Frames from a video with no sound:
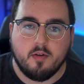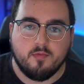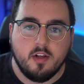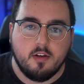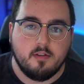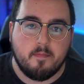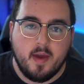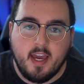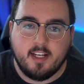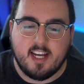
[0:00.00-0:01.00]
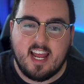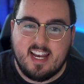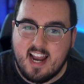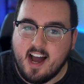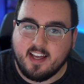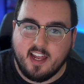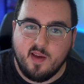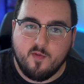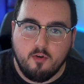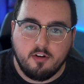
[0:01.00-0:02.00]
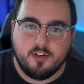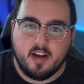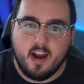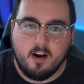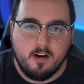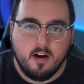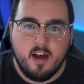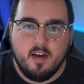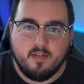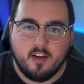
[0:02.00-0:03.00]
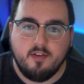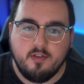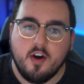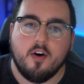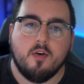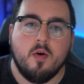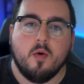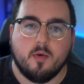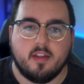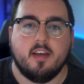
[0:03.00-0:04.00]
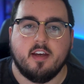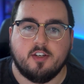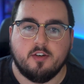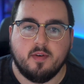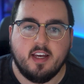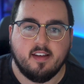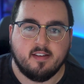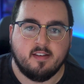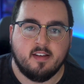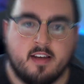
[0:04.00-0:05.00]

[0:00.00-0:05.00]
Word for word: can reload the page and not get a 400 error, then you know what the issue is.